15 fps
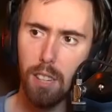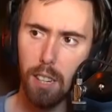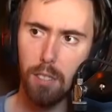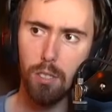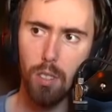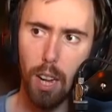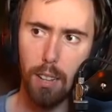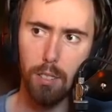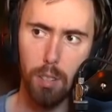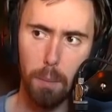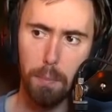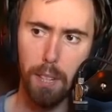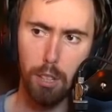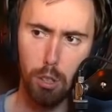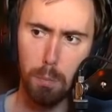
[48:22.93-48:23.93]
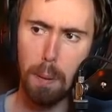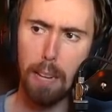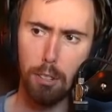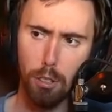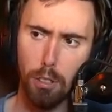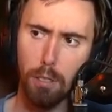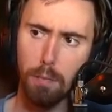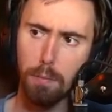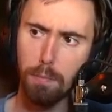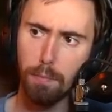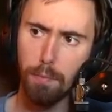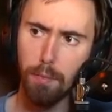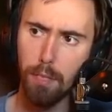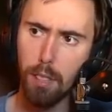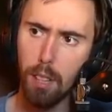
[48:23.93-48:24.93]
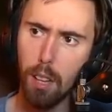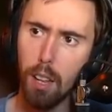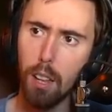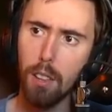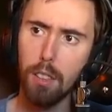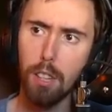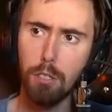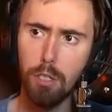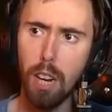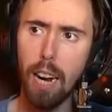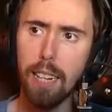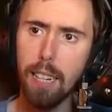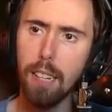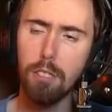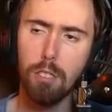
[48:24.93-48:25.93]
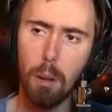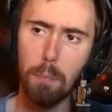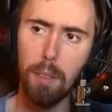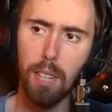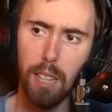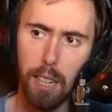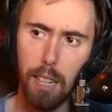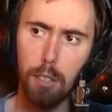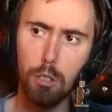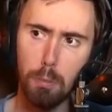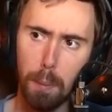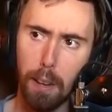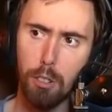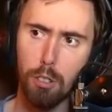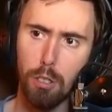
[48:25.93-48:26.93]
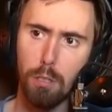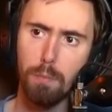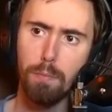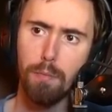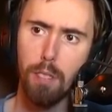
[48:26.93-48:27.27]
that it's not something special. This guy did something that is special,